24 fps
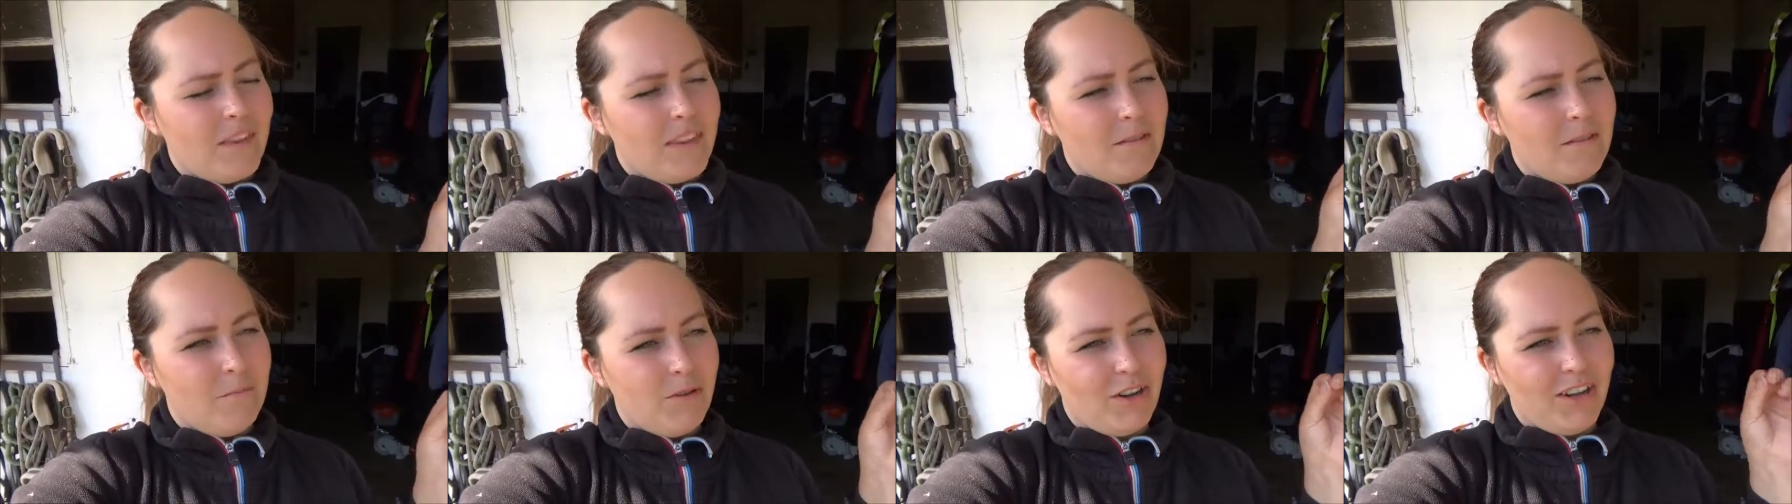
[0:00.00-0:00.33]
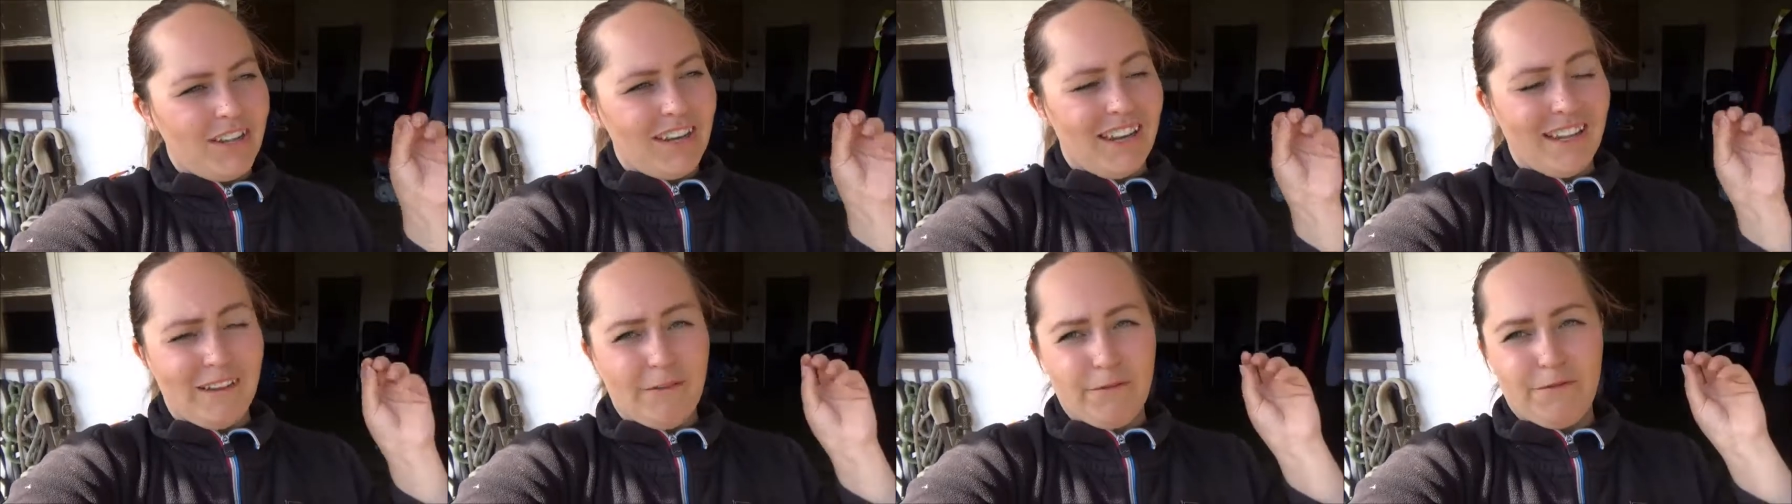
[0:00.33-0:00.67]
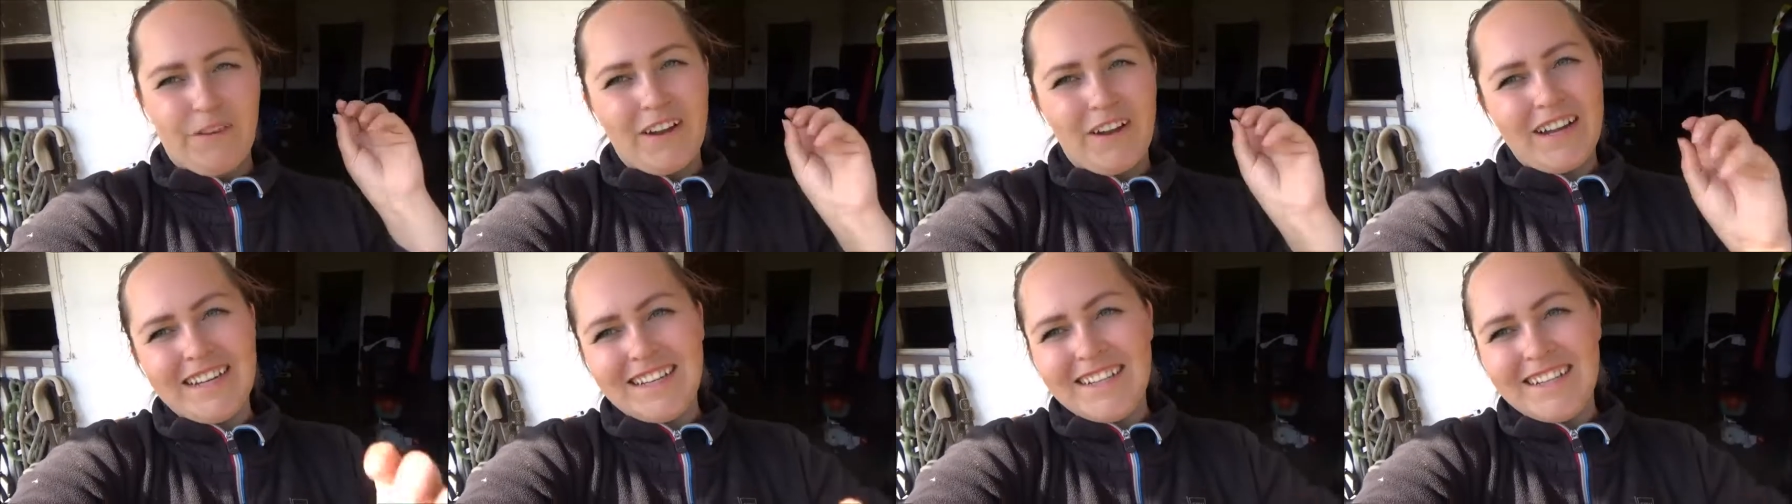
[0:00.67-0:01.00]
But like
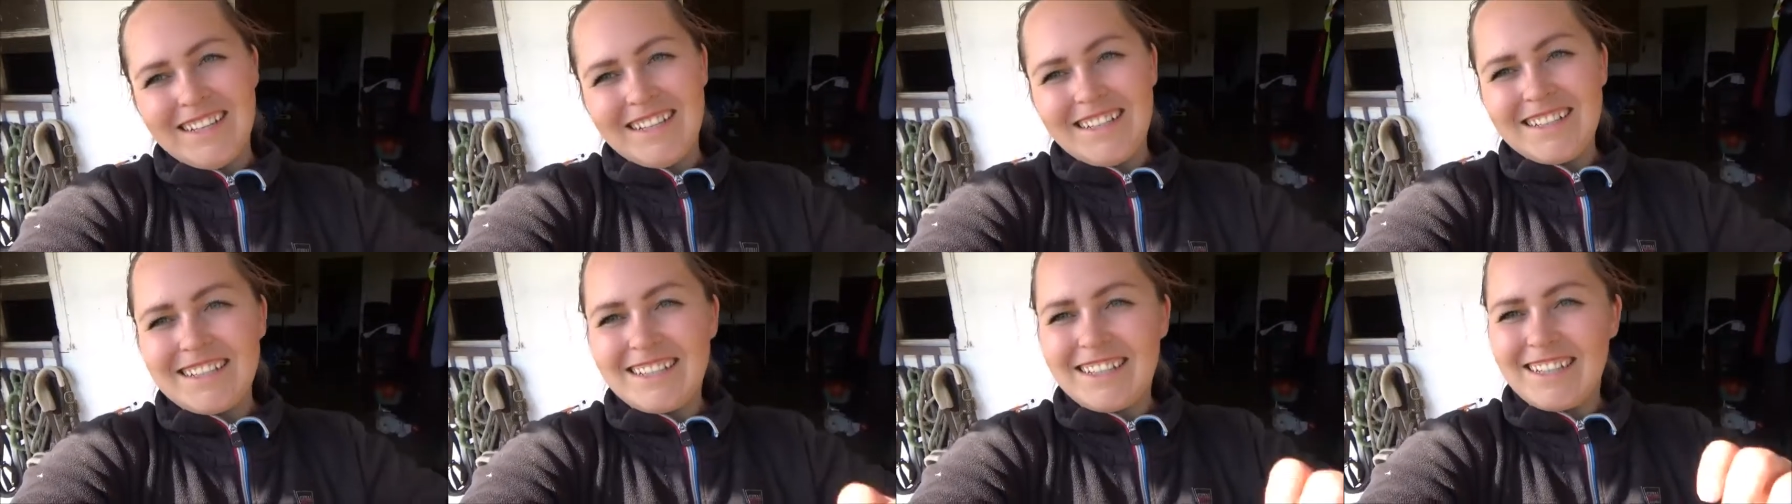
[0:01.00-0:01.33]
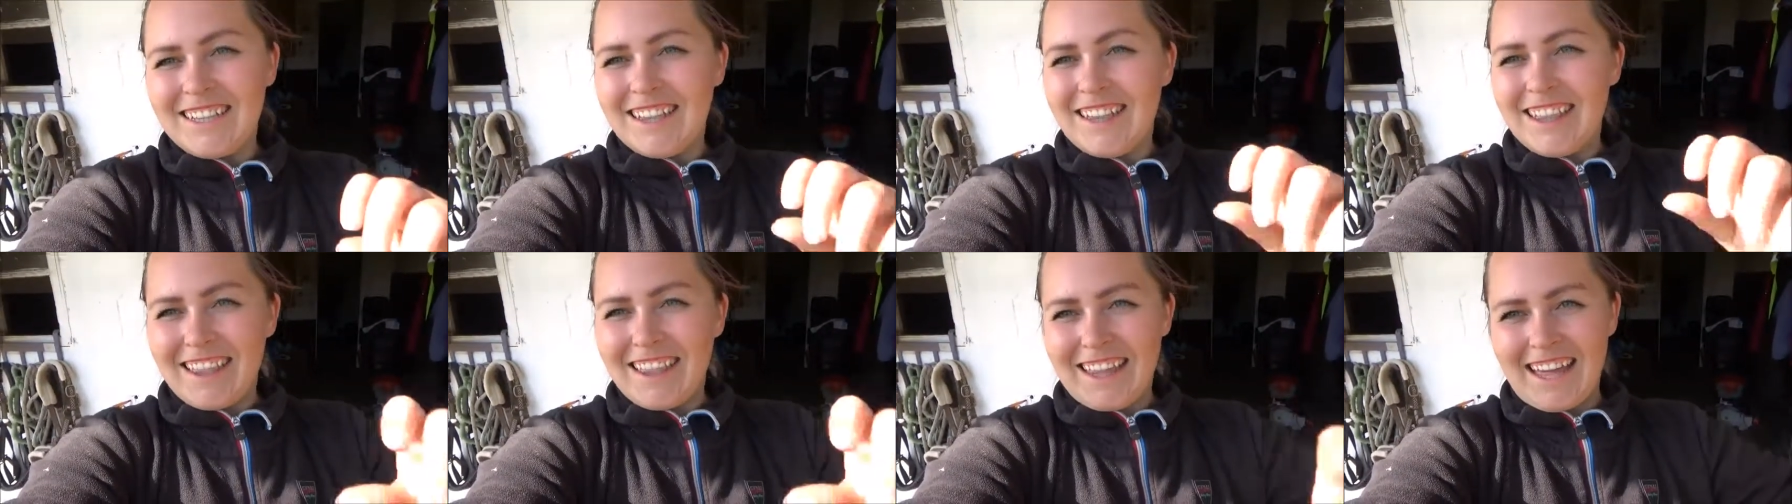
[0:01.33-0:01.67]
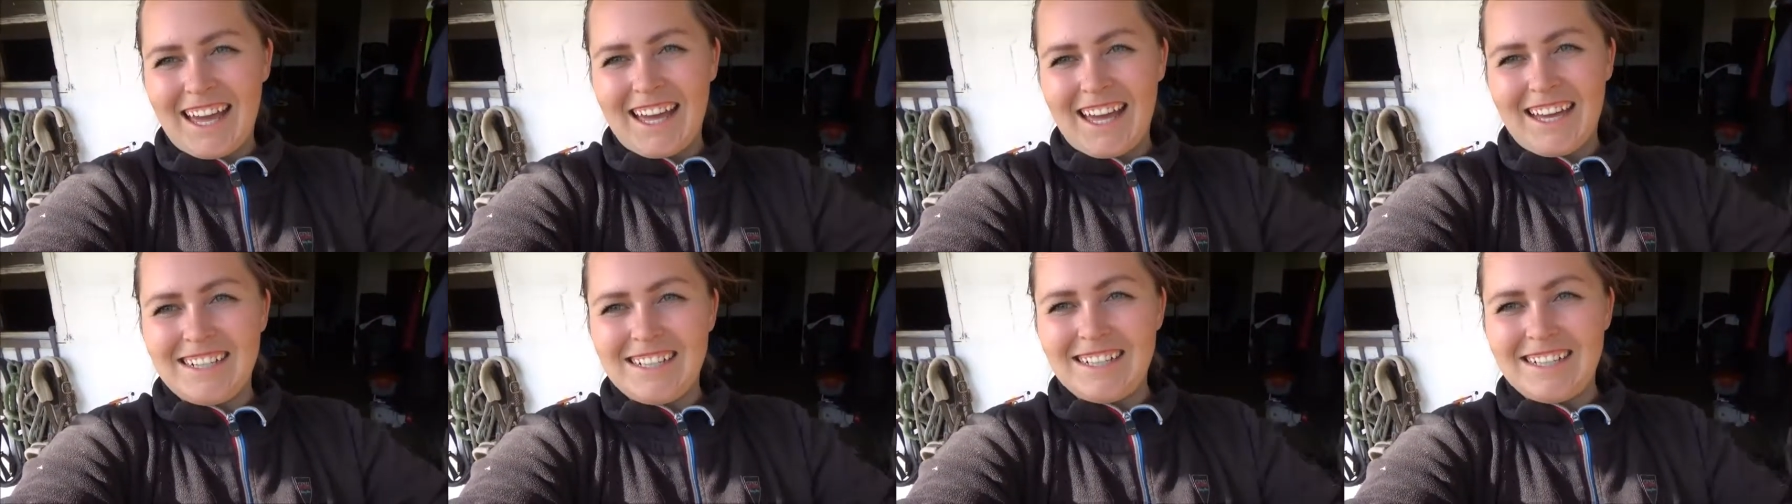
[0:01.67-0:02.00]
finding these little
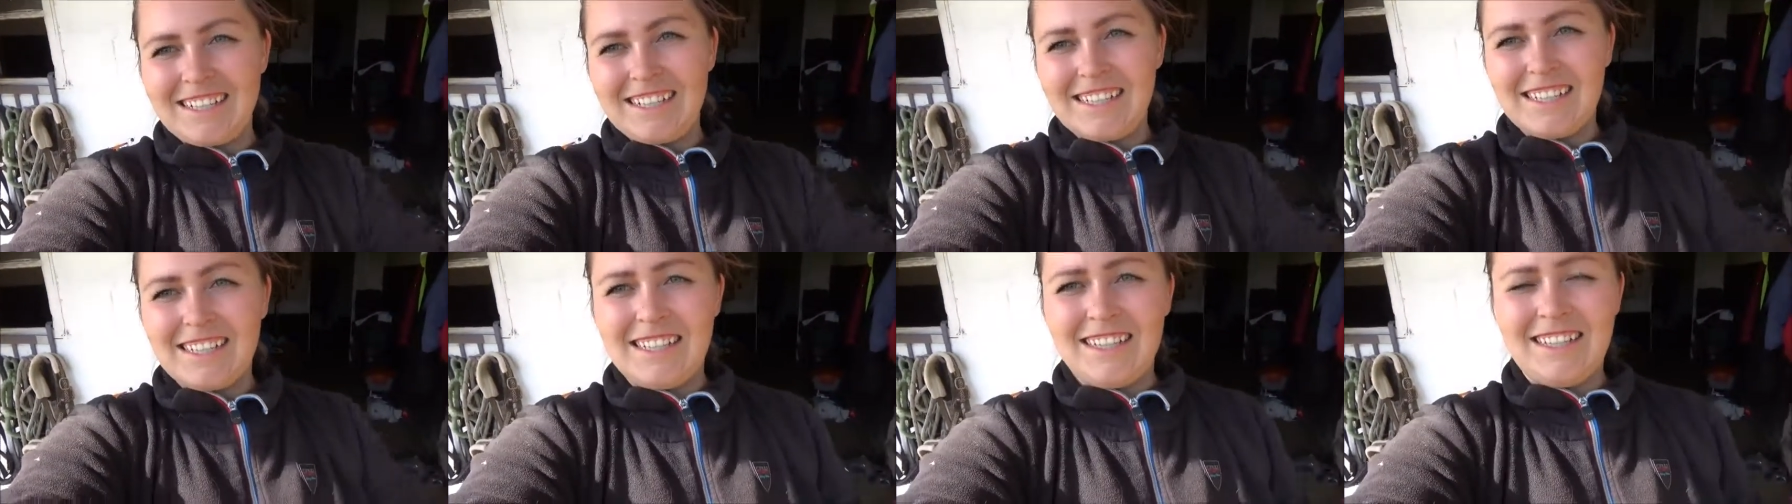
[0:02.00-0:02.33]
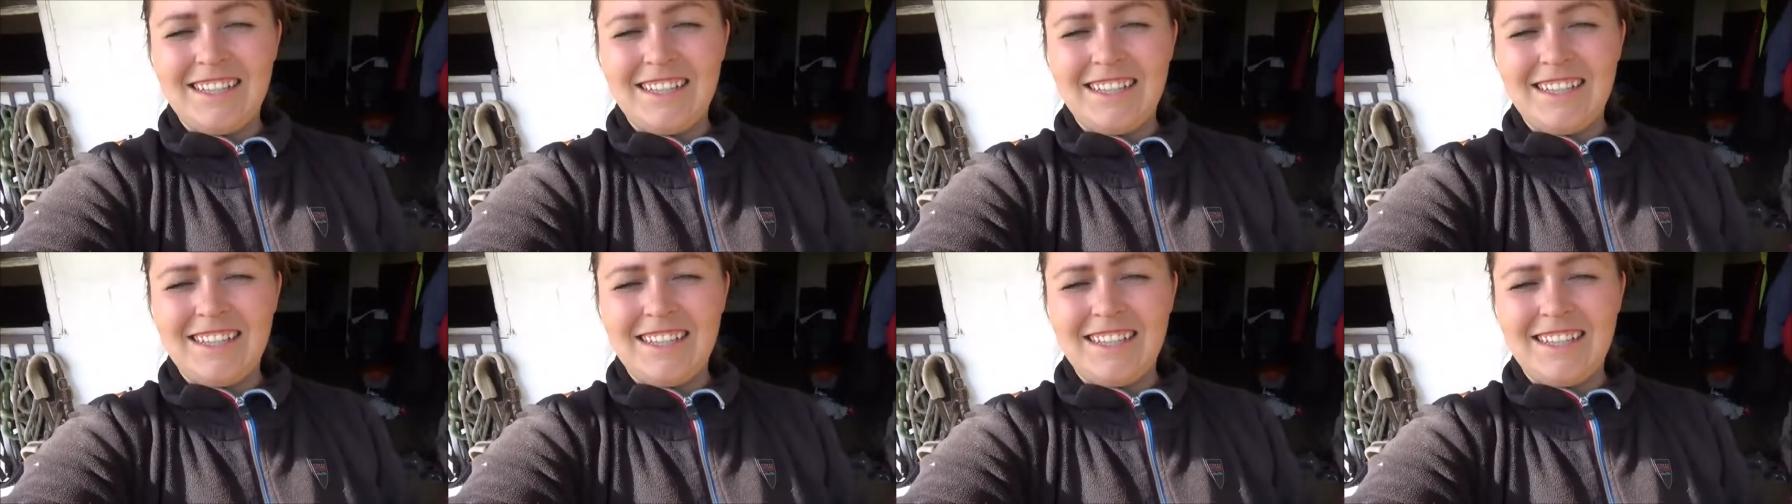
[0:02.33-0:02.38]
things,